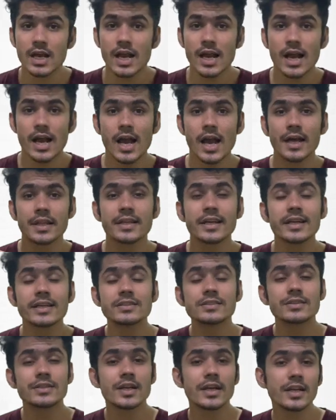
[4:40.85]
And it is
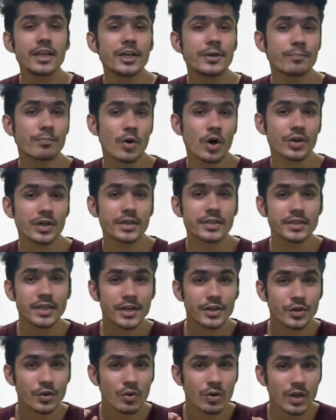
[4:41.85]
really important that
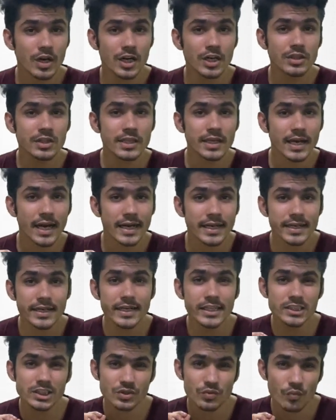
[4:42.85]
you learn at
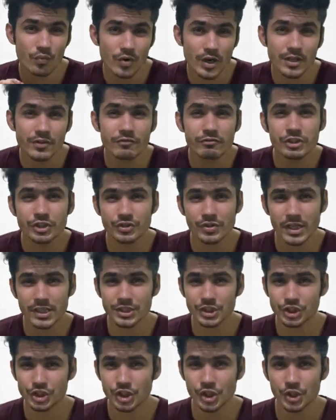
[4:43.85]
least one
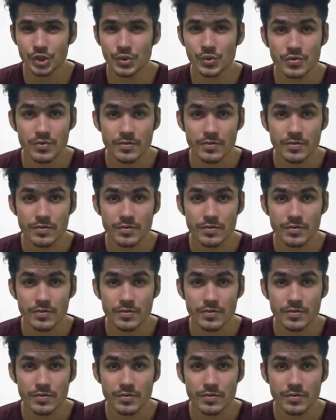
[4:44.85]
visualization tool.